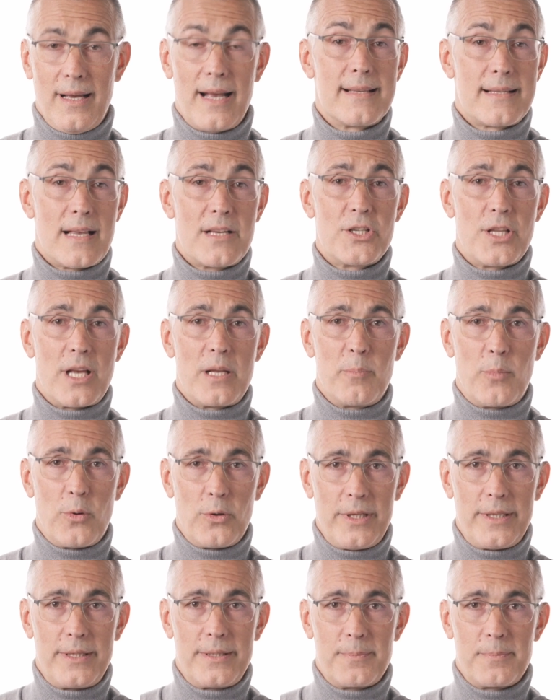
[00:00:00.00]
As Einstein
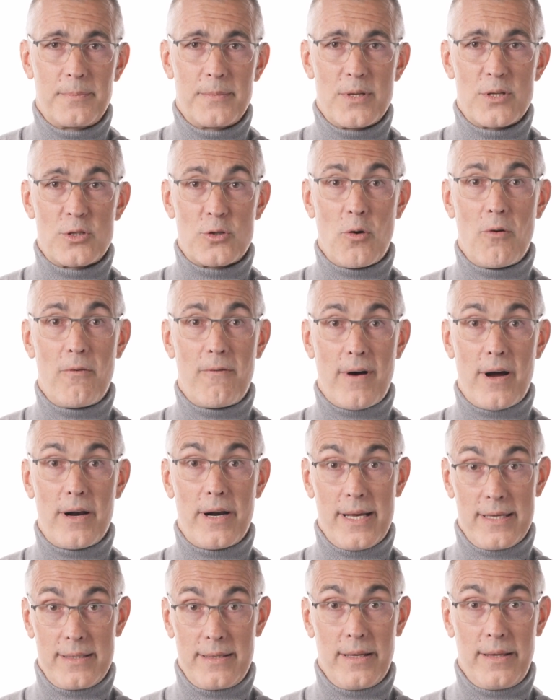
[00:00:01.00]
put it, so far
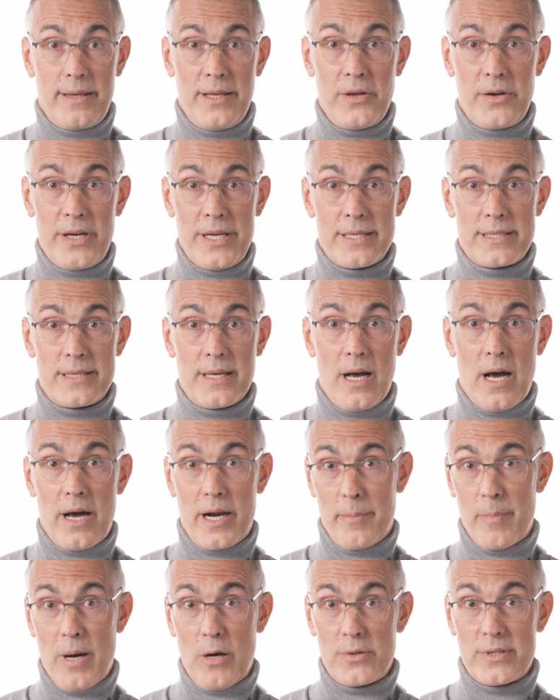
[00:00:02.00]
as the theories are
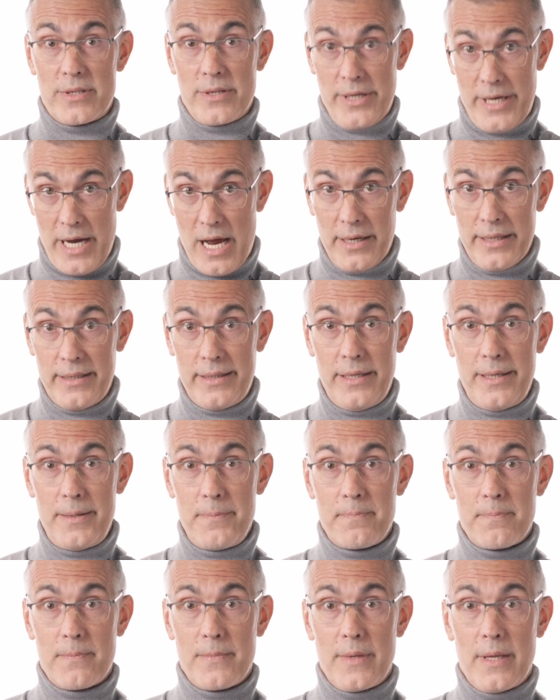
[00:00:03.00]
about seriality,
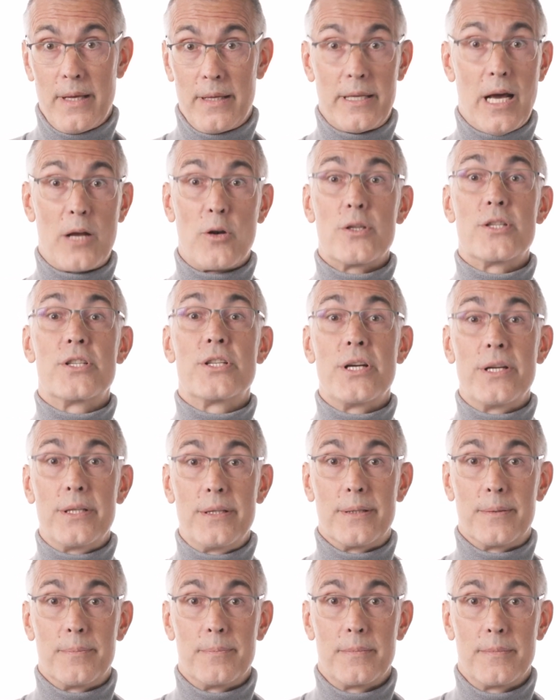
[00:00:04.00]
they are not
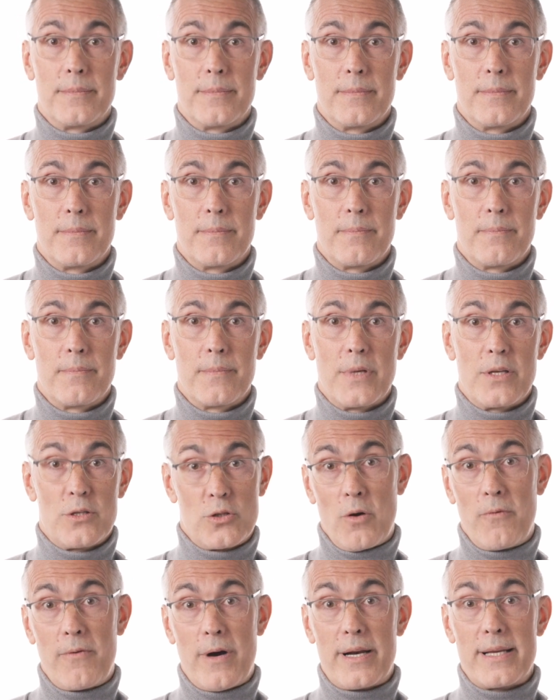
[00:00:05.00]
certain.
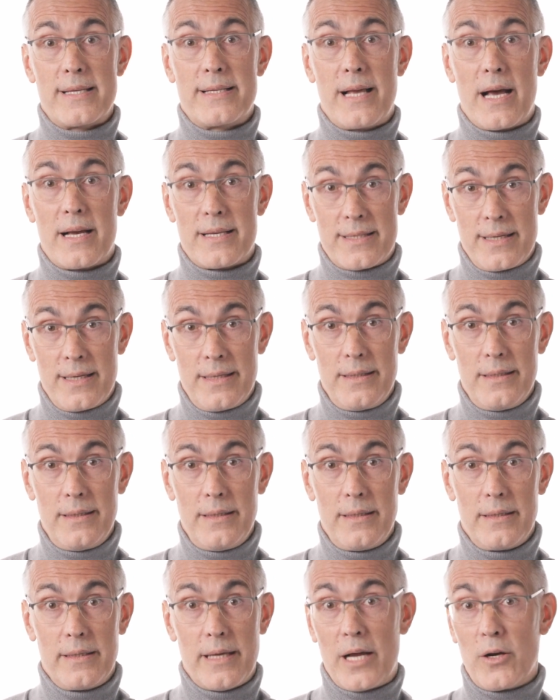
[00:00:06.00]
So far as they are certain,
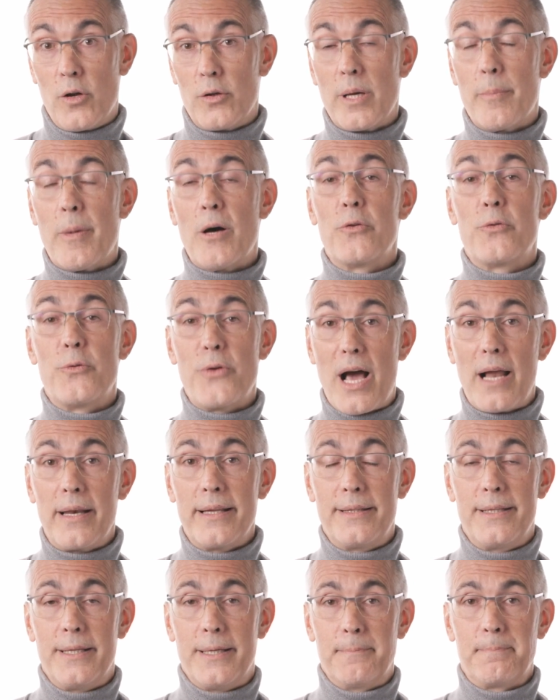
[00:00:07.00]
they are not about
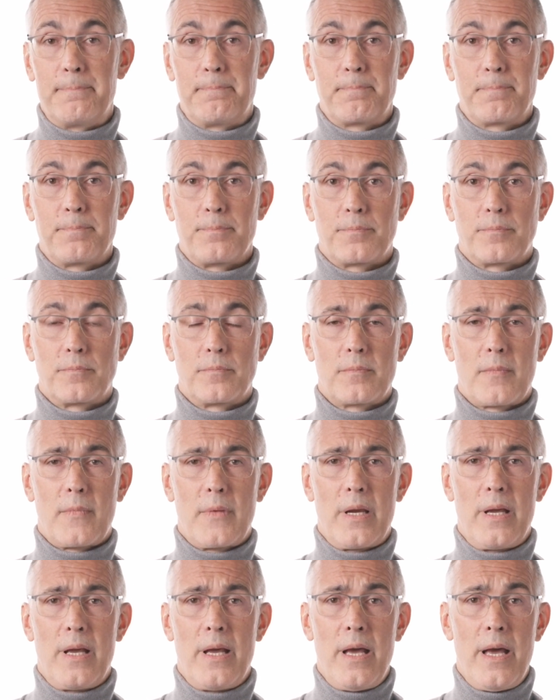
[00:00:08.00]
reality.
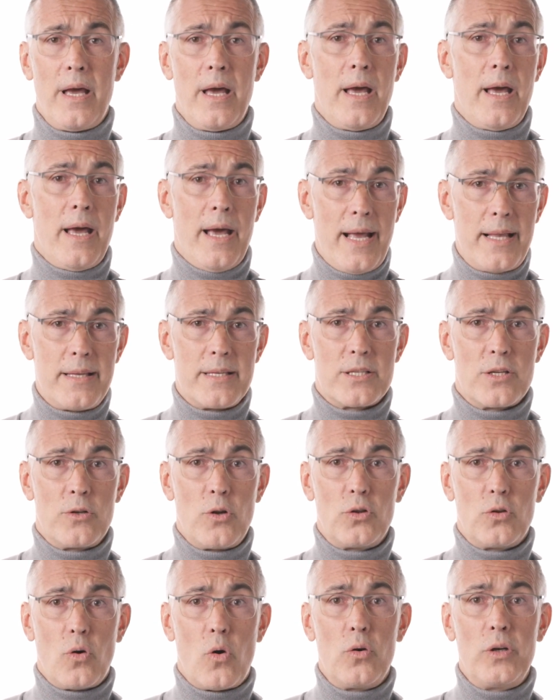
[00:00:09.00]
Hence,
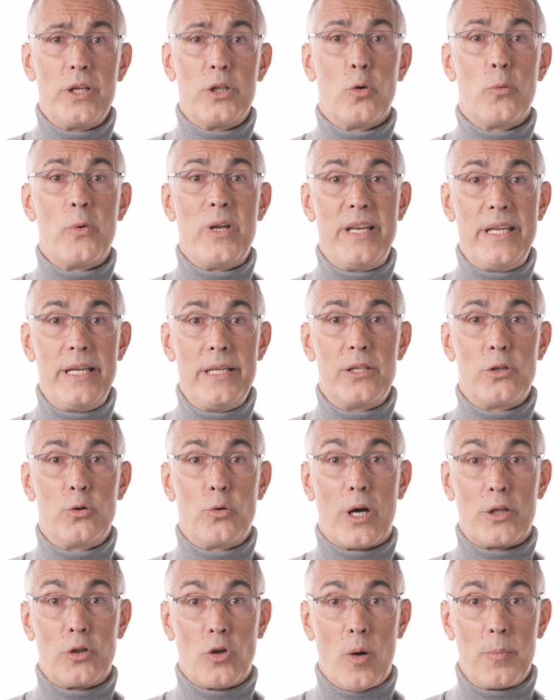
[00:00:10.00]
not only do we need
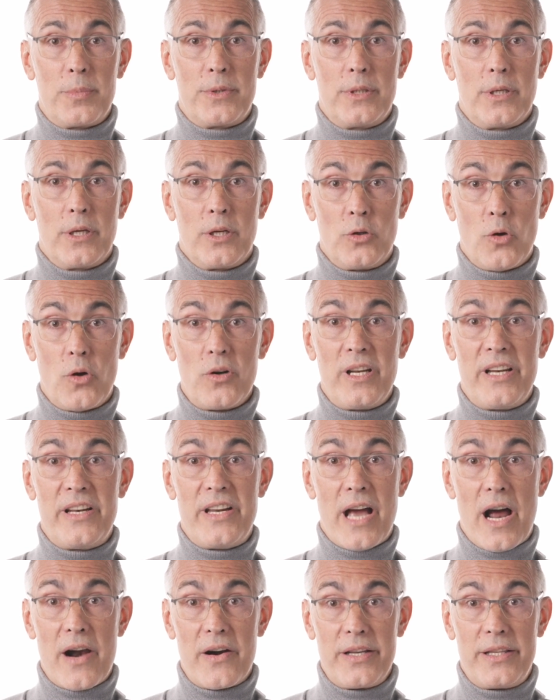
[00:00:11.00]
to adopt
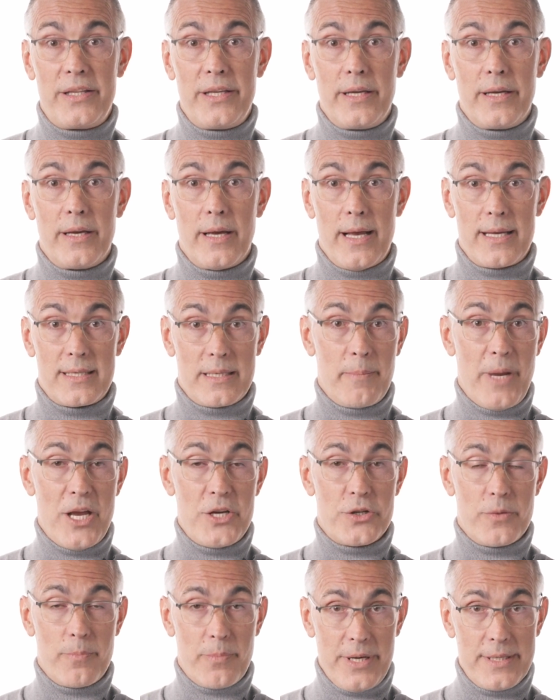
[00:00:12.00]
nonlinearity as a
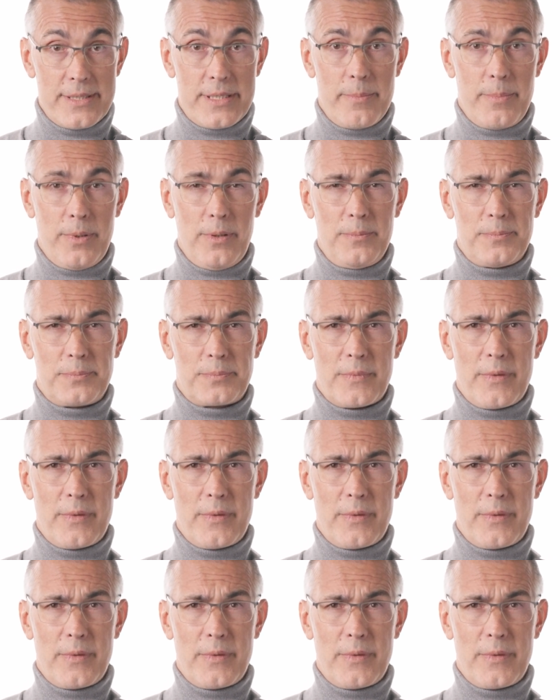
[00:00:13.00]
major principle,